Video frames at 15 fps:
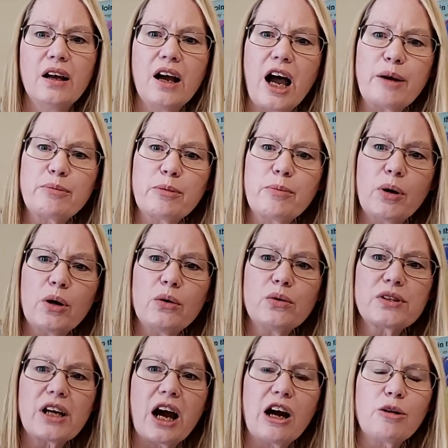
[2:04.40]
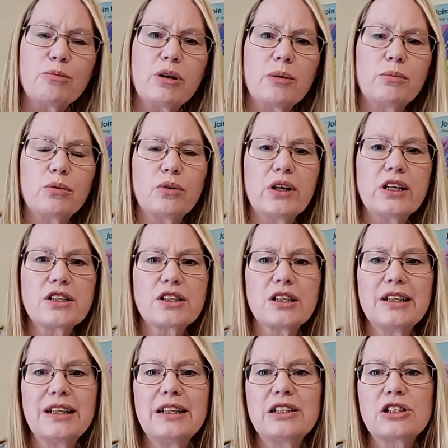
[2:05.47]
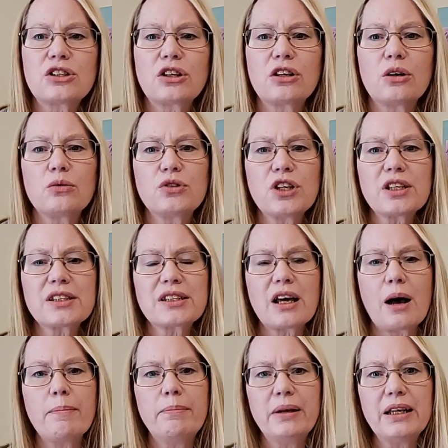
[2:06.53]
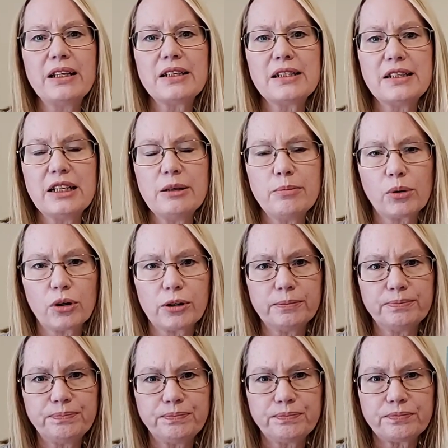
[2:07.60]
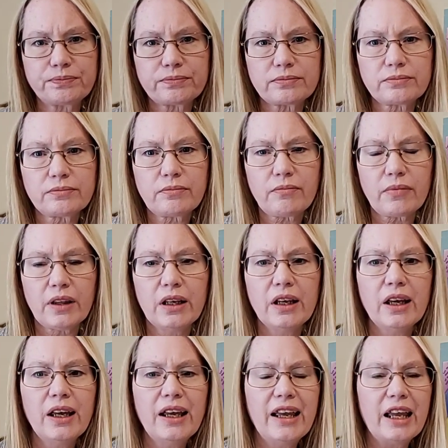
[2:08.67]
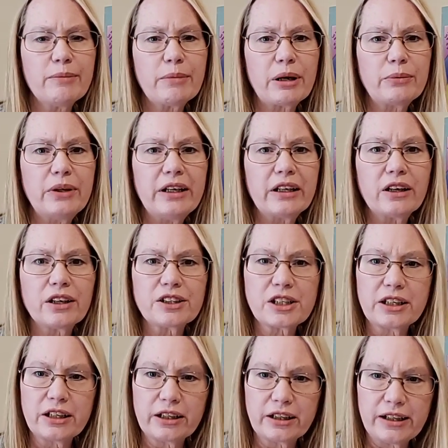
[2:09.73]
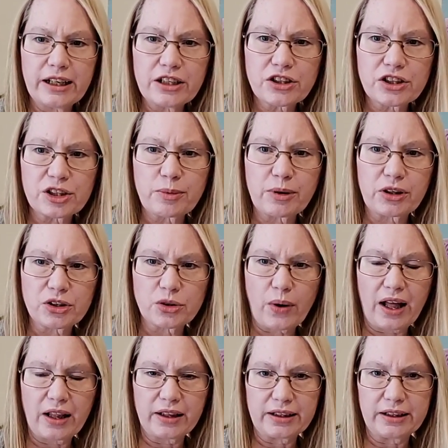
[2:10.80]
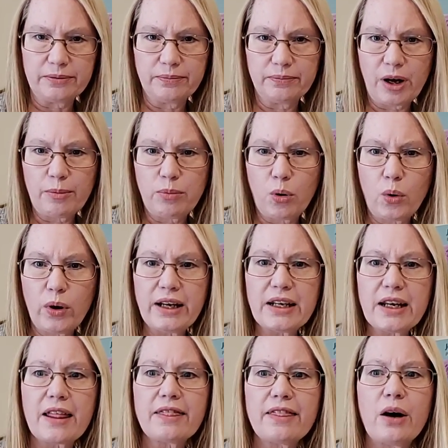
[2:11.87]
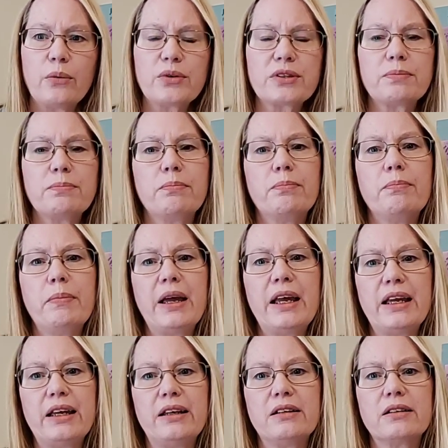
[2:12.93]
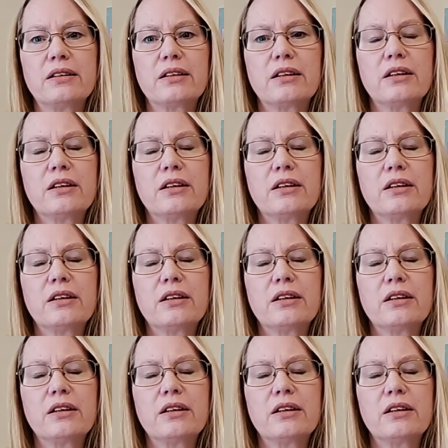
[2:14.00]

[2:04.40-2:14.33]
I propose our preparation needs to go just a bit deeper. In my reading on Ignatian spirituality, a point that was made